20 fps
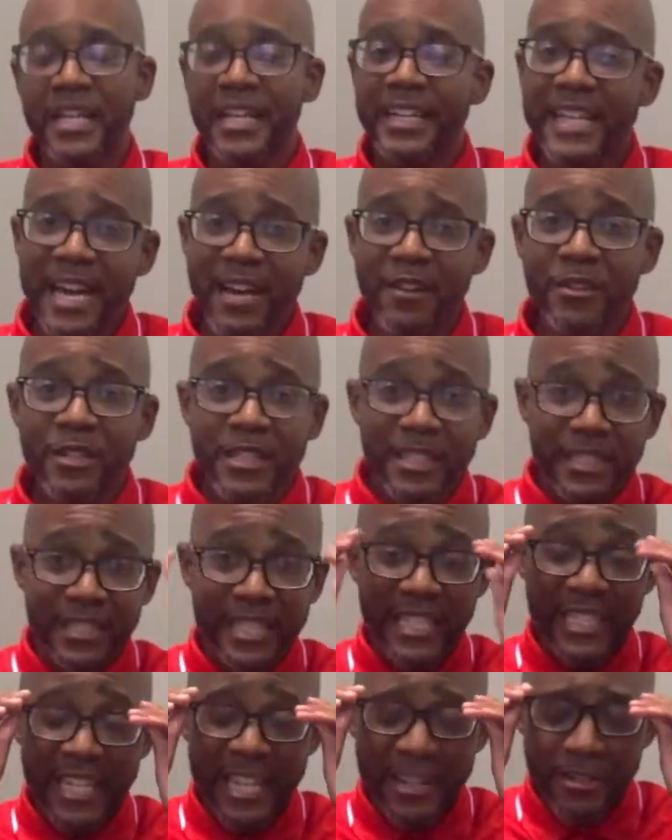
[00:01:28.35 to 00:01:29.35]
Now,
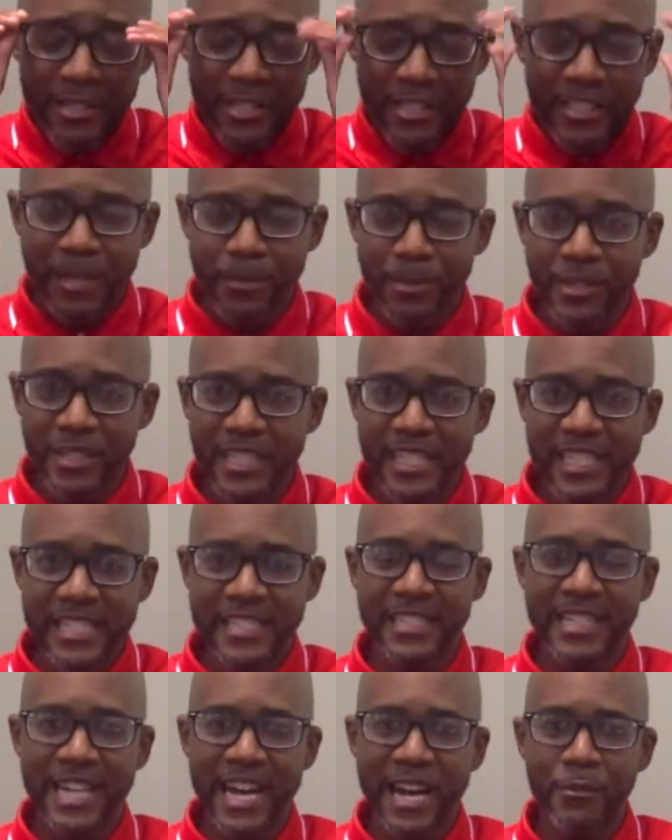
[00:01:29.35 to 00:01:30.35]
here's a couple
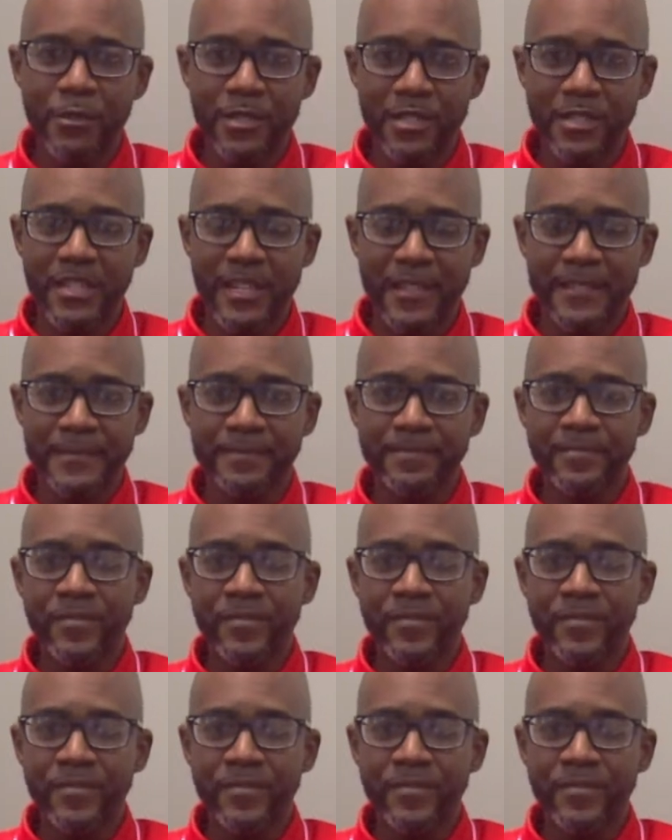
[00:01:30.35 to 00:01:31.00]
things that I would say.